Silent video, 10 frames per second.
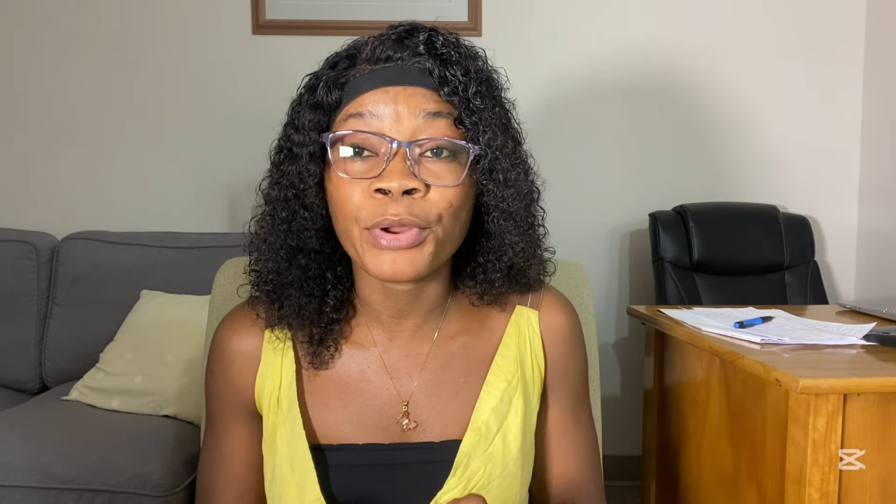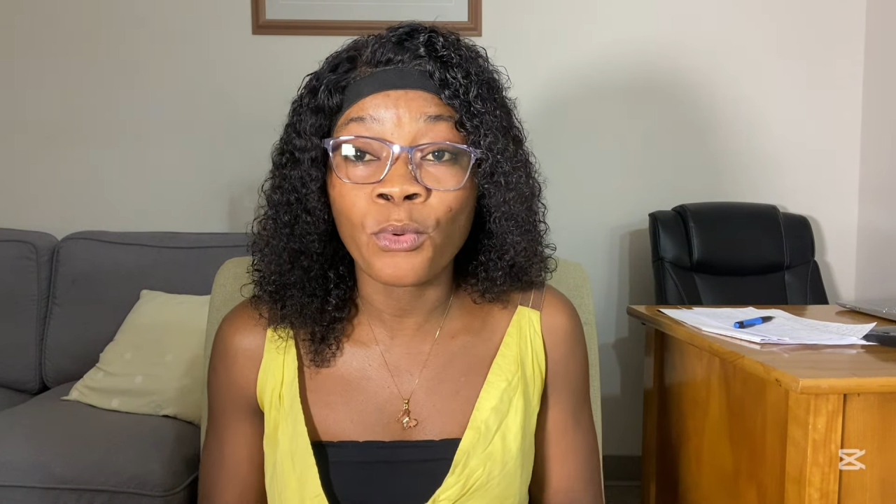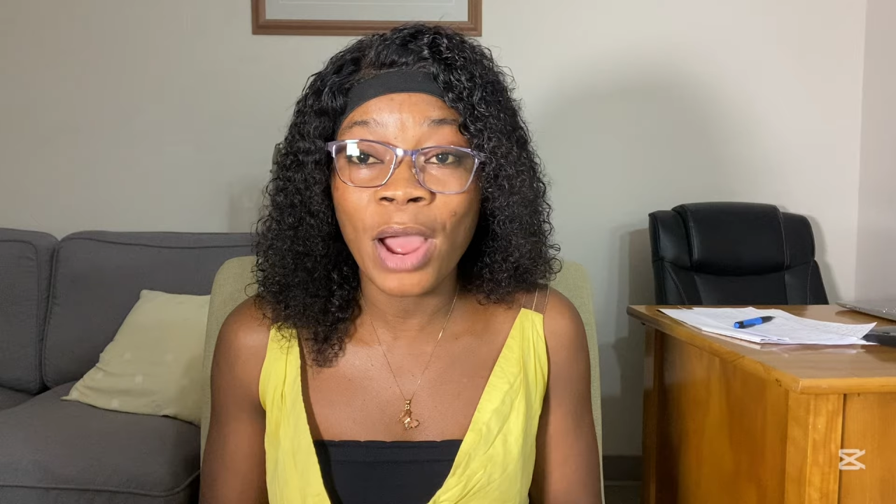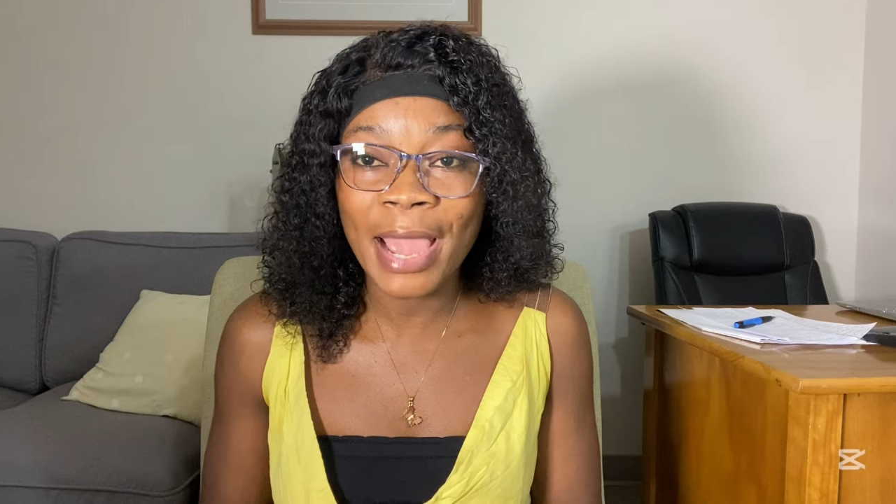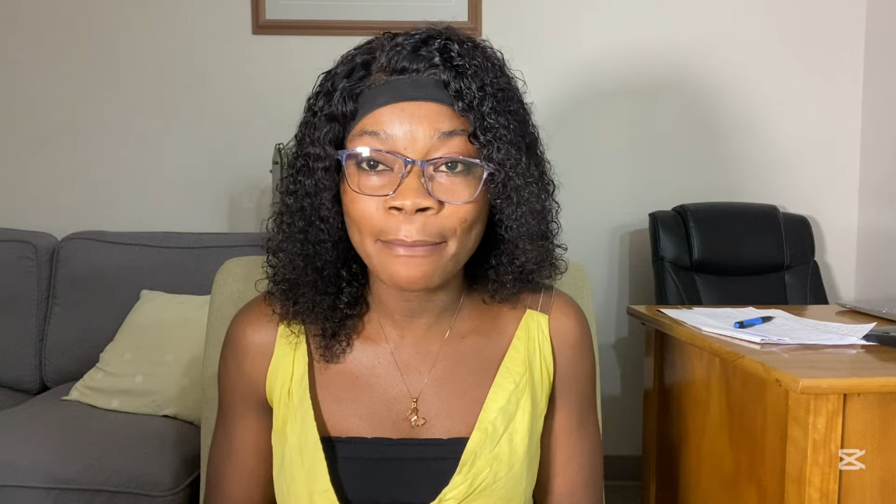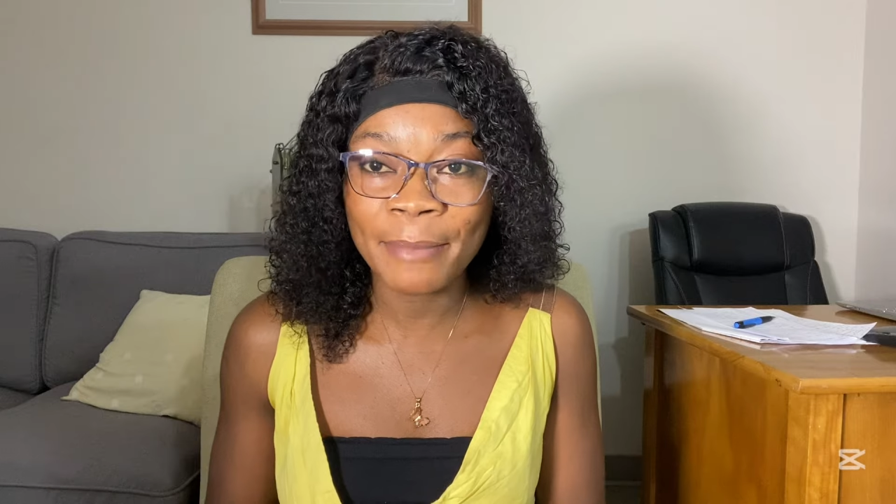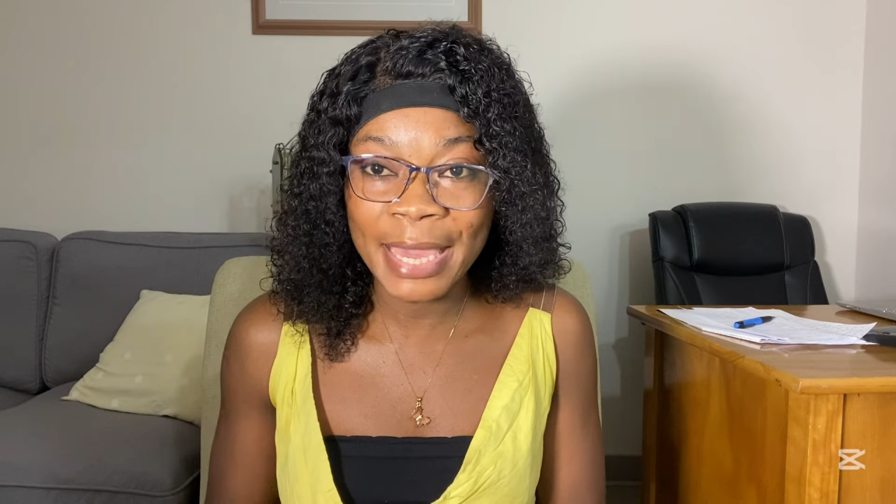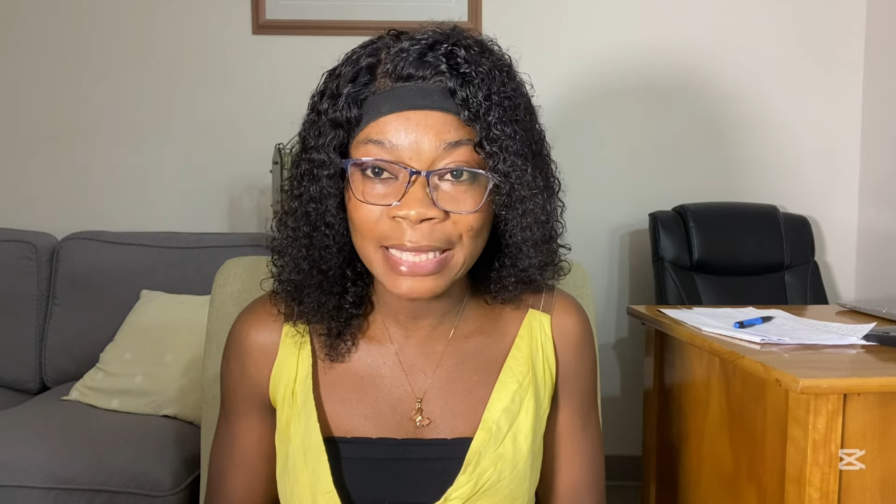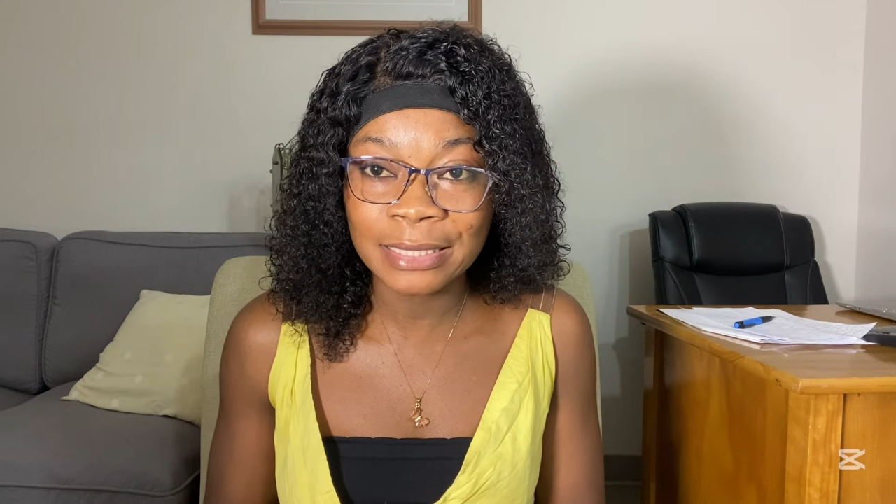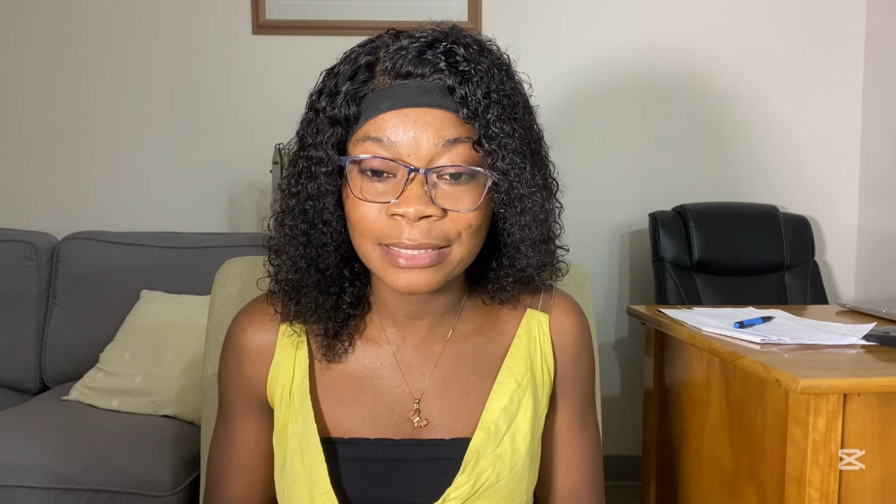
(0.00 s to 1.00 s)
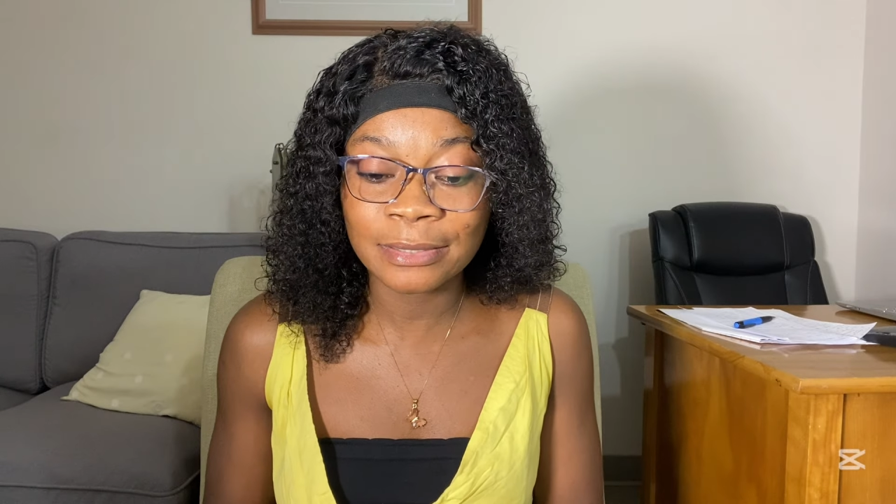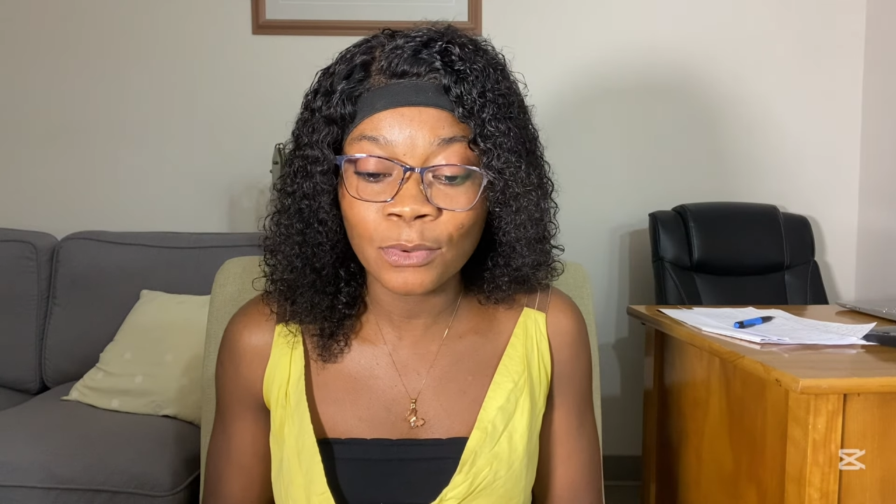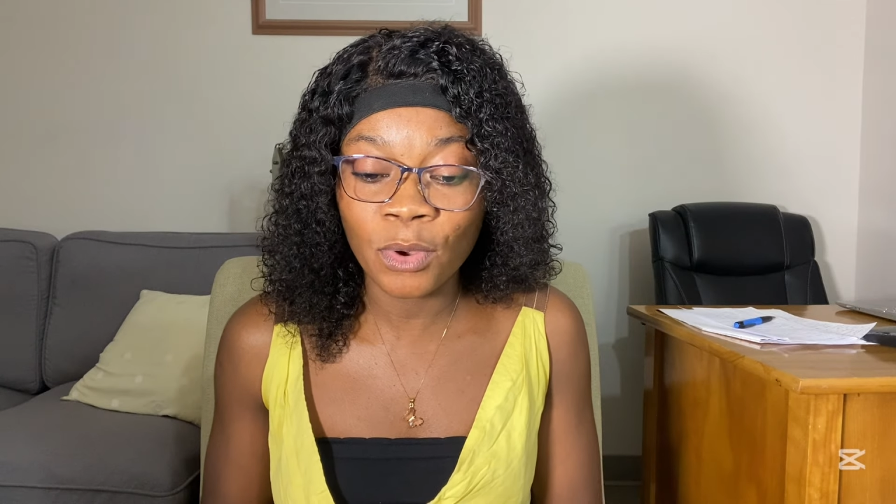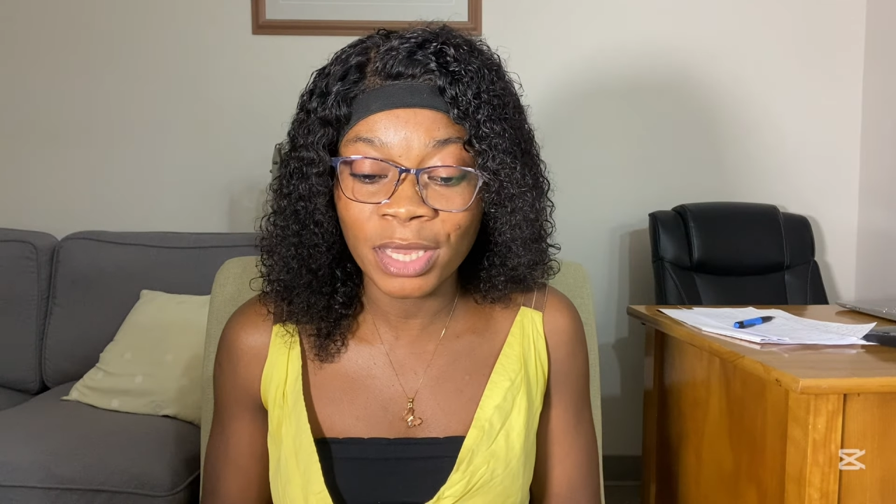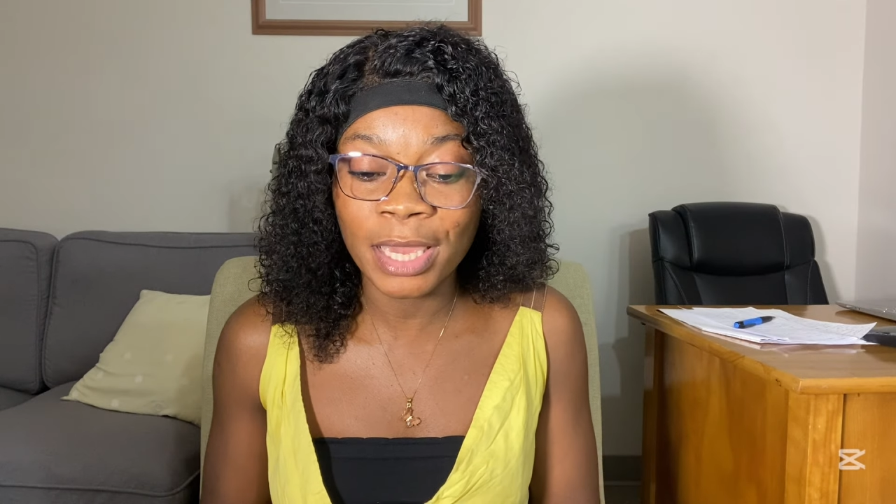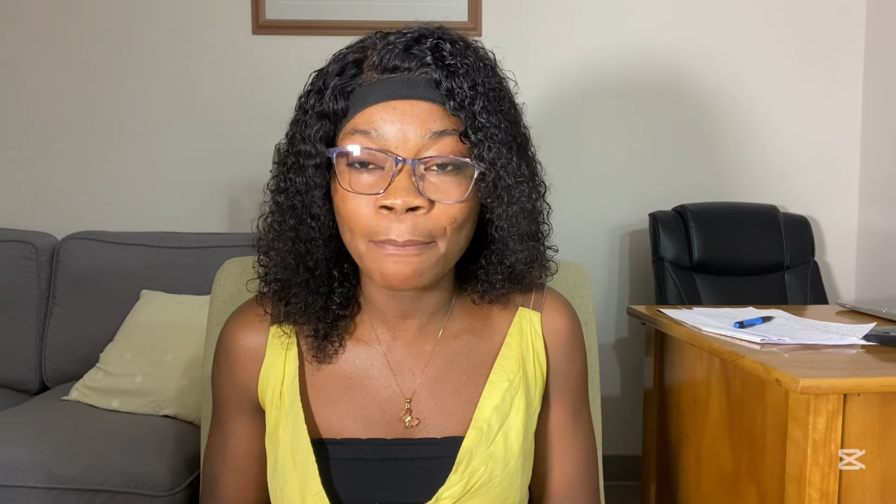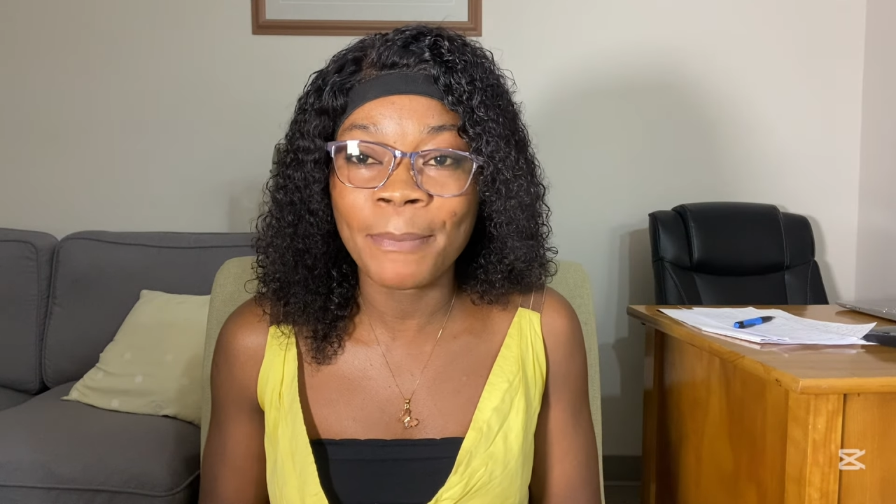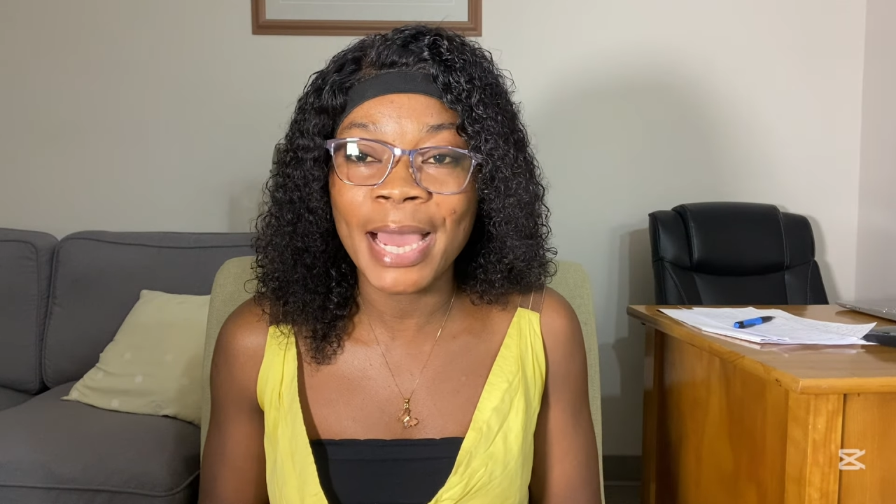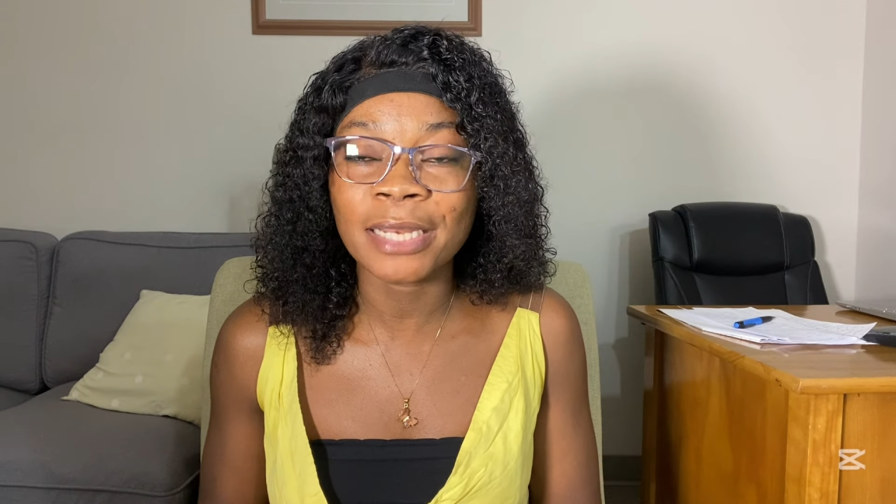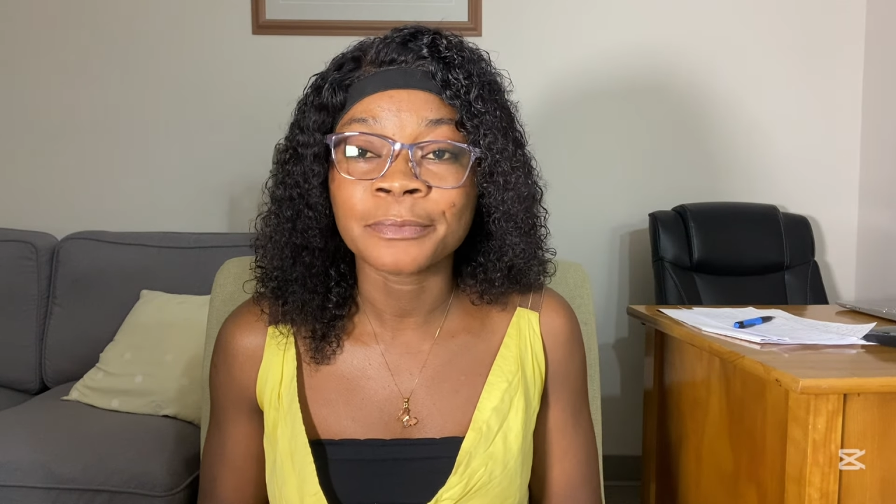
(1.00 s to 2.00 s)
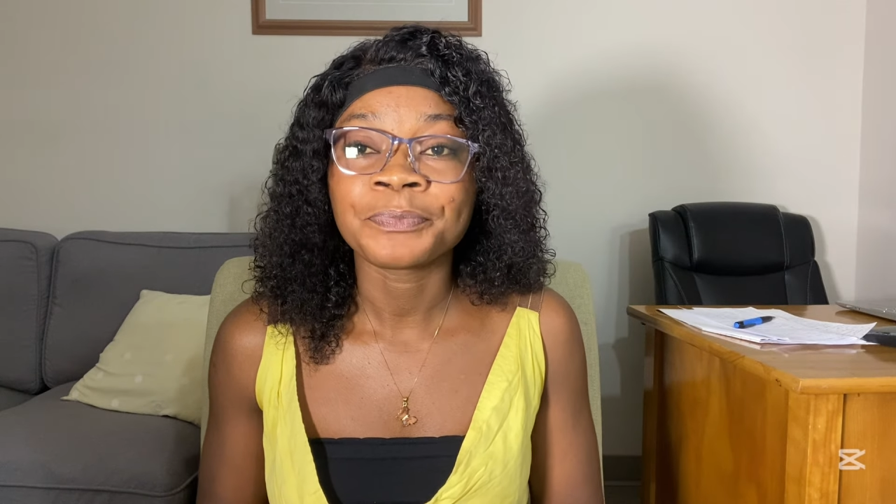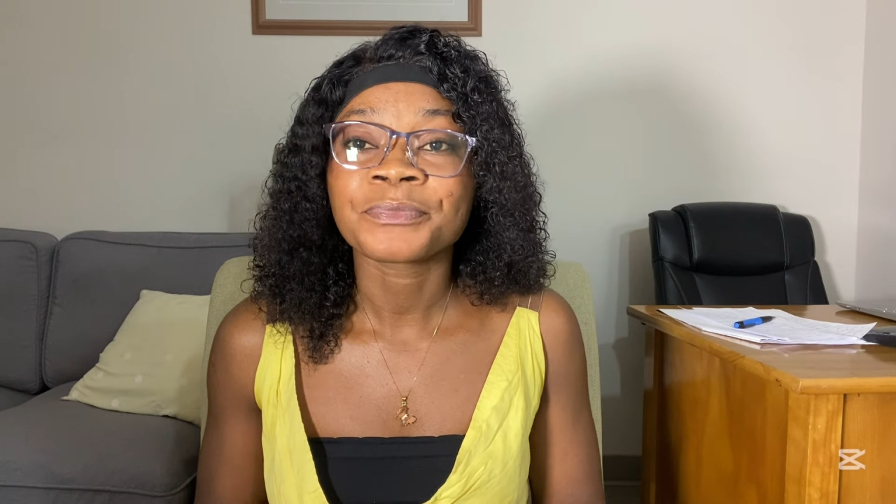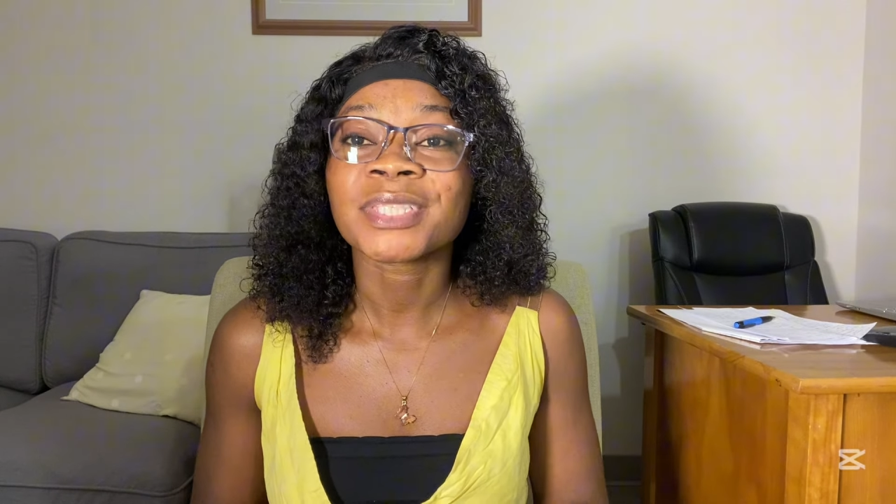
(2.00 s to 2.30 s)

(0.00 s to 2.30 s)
requirements, okay, but